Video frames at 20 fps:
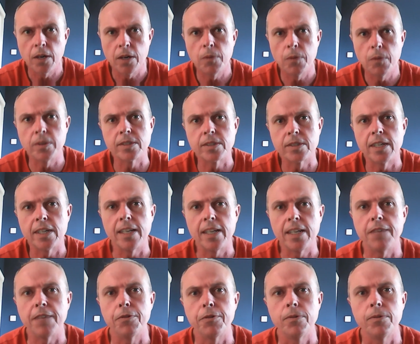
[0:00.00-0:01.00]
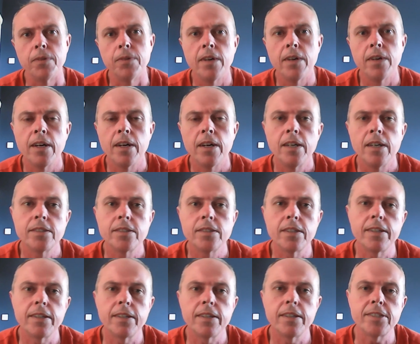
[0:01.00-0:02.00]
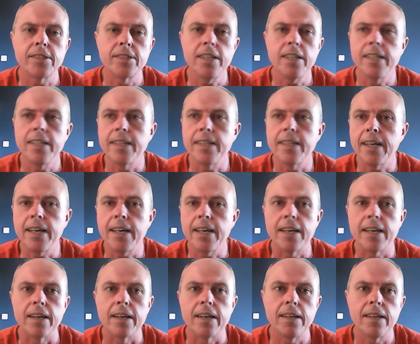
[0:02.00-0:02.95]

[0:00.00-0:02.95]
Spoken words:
was at a level. So they're certainly there.